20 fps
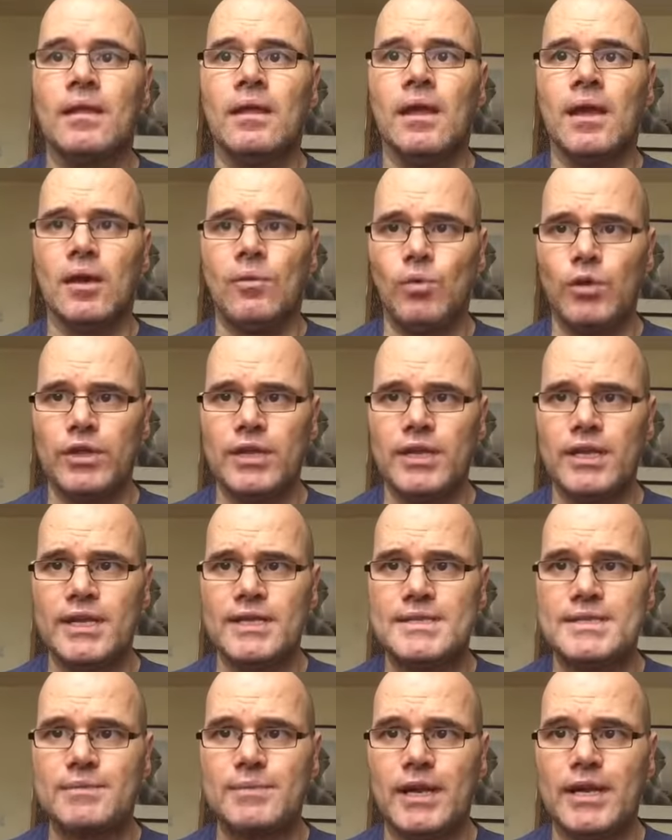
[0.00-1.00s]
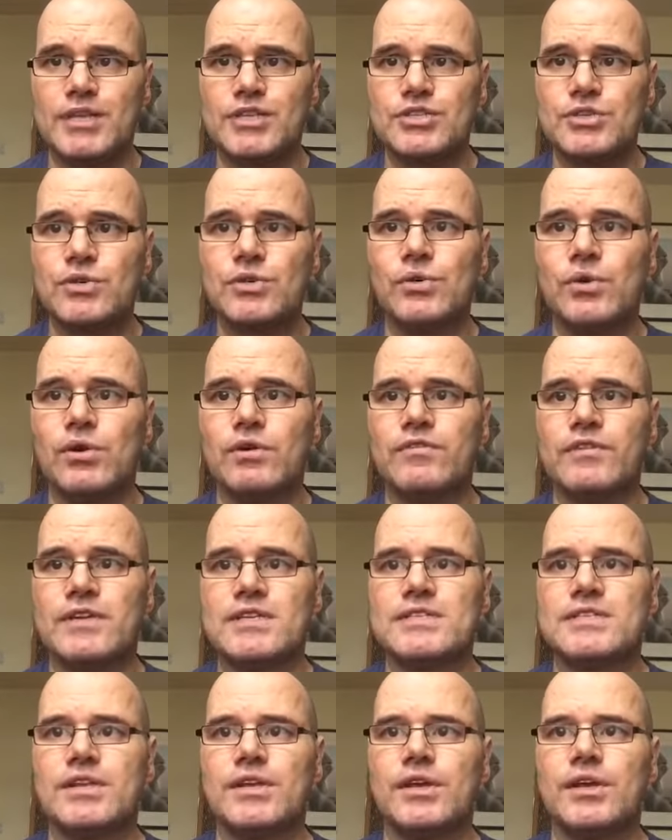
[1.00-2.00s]
And what you need to make sure of
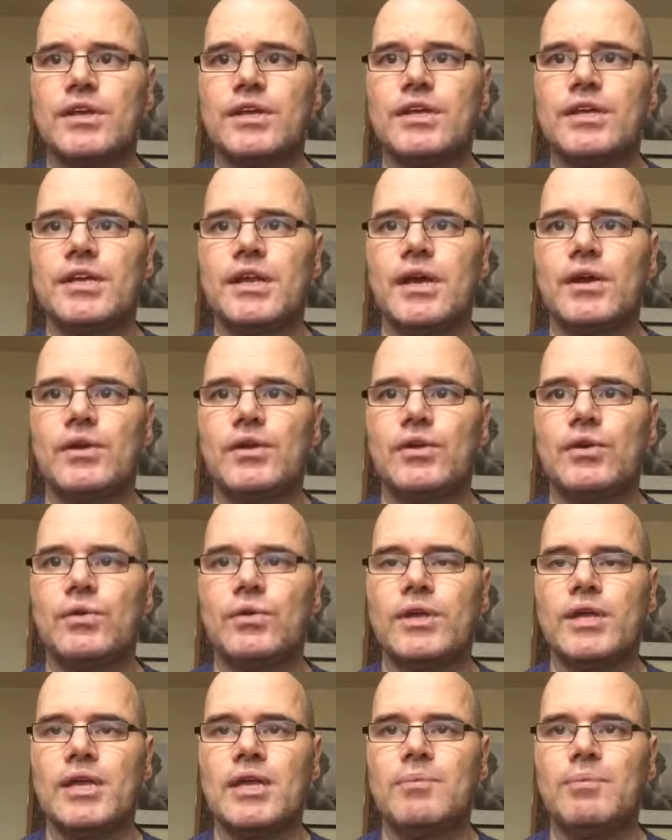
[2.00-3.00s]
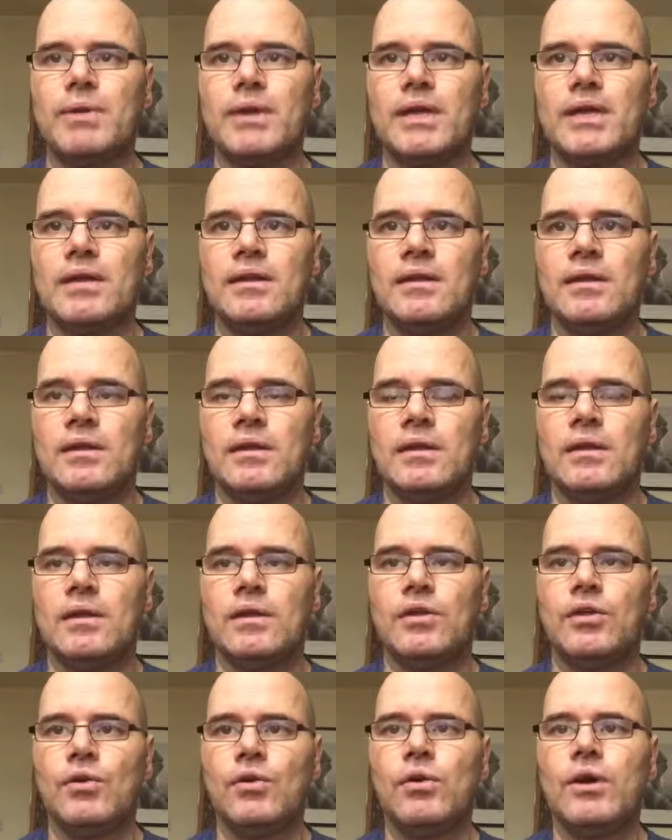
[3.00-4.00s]
is that, you know, you're keeping
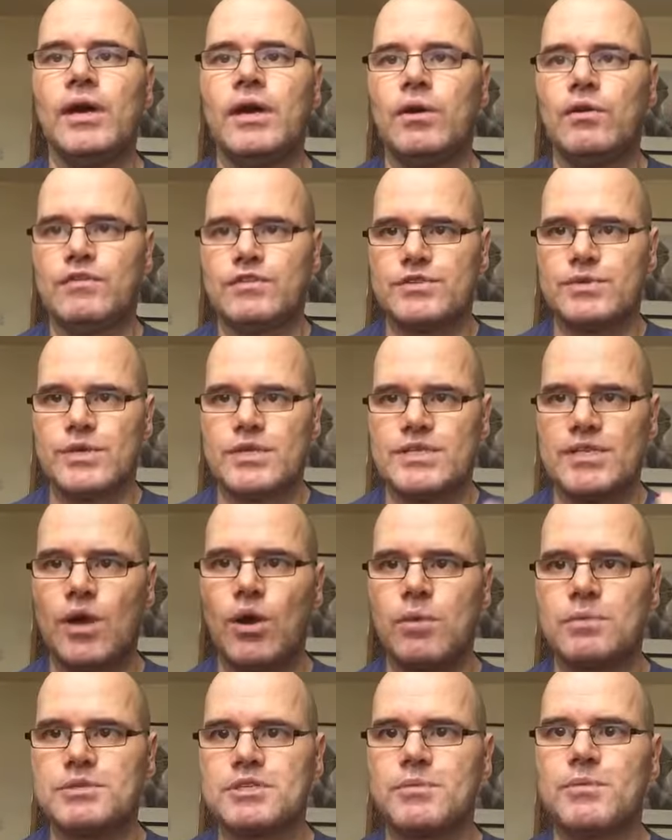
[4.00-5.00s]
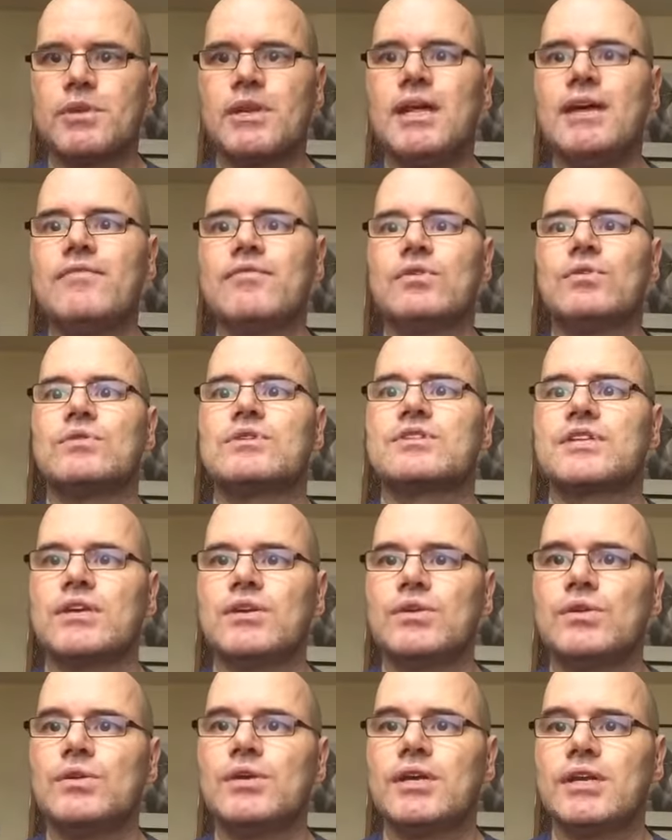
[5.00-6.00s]
your health to its optimum level so
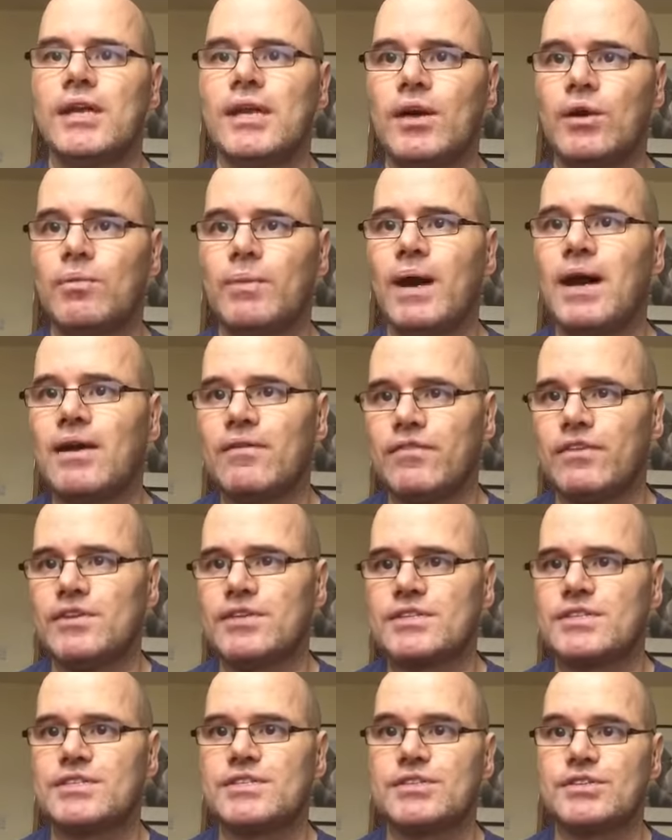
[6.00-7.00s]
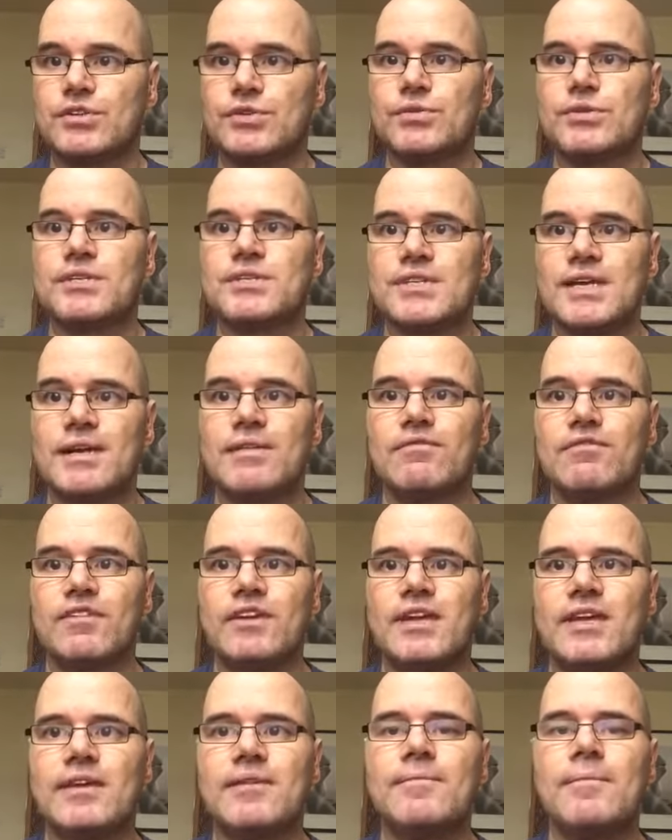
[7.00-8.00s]
you can help others to do the same
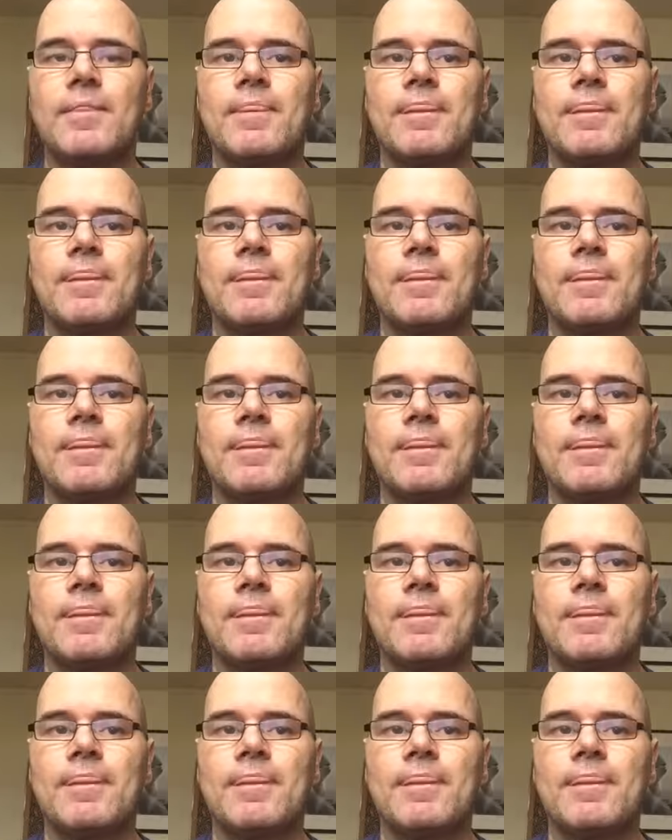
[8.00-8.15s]
thing.